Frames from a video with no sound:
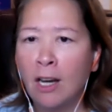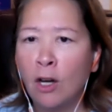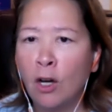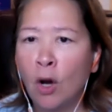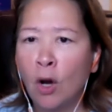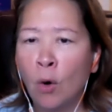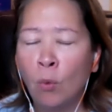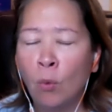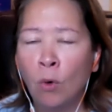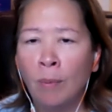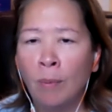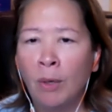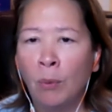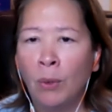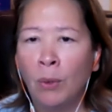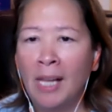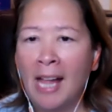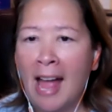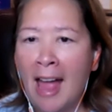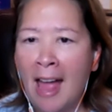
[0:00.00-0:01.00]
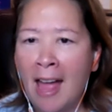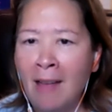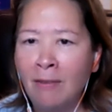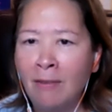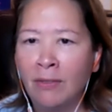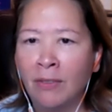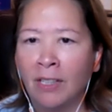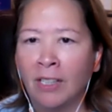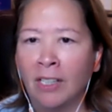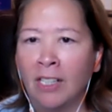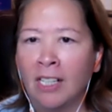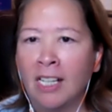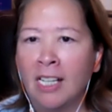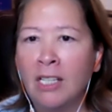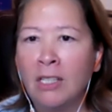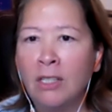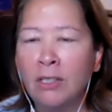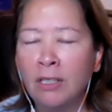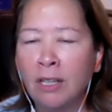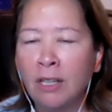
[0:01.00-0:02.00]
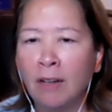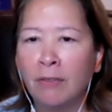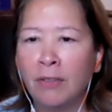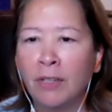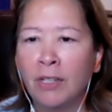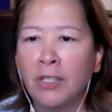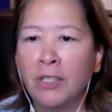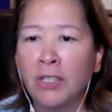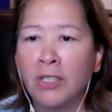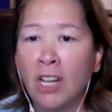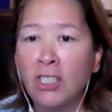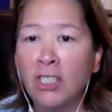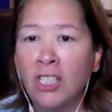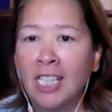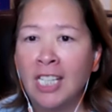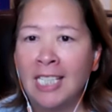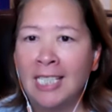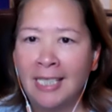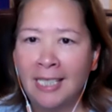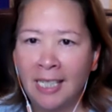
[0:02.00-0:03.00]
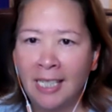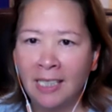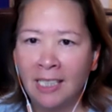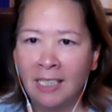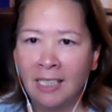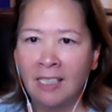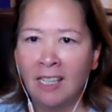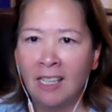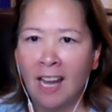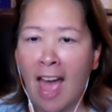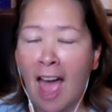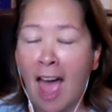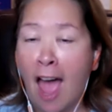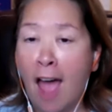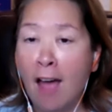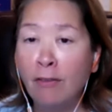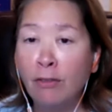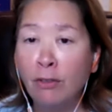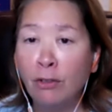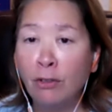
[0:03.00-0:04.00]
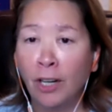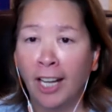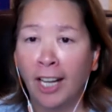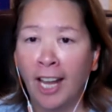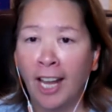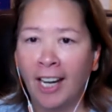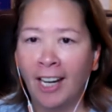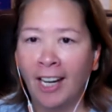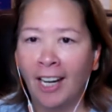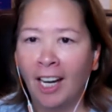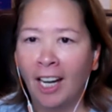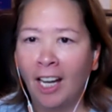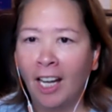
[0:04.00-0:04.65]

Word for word: No woman will ever suffer such an indignity ever again,